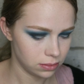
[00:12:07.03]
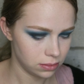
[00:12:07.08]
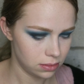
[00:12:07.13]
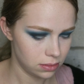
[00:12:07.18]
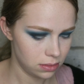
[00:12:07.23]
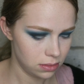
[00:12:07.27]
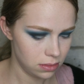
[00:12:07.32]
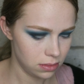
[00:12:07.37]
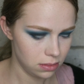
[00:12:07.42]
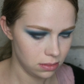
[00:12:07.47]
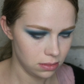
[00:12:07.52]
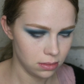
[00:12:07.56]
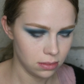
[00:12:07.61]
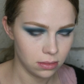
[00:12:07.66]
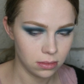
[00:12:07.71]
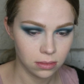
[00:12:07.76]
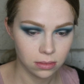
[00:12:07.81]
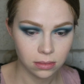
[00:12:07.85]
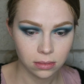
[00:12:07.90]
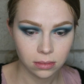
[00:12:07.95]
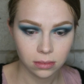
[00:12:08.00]

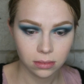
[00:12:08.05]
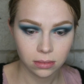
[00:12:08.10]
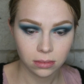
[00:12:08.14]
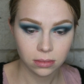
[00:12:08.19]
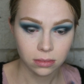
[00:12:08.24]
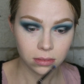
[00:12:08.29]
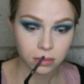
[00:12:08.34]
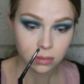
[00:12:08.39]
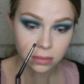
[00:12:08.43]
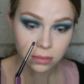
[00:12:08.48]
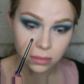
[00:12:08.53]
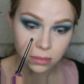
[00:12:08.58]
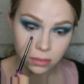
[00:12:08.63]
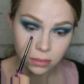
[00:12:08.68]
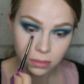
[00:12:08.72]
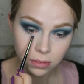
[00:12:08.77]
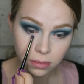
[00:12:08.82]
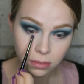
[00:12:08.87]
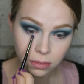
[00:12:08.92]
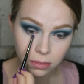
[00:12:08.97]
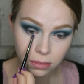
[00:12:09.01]

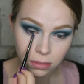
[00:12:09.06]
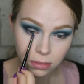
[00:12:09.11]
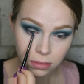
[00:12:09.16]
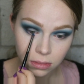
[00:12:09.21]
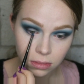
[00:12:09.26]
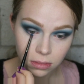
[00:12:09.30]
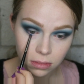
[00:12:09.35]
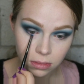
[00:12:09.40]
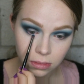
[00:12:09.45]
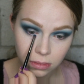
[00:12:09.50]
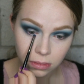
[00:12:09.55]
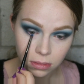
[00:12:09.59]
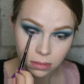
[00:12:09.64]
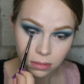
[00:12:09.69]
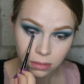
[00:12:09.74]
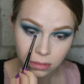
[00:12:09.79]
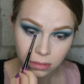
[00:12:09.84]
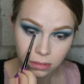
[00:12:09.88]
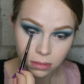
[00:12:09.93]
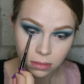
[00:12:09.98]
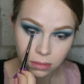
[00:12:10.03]

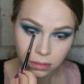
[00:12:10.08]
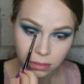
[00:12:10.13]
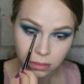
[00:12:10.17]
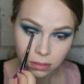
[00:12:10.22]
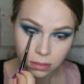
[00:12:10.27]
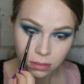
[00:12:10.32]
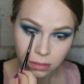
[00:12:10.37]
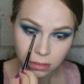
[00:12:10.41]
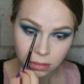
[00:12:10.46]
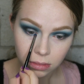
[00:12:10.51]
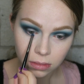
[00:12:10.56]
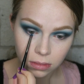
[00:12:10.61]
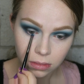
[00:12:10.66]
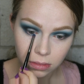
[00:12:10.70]
(silence)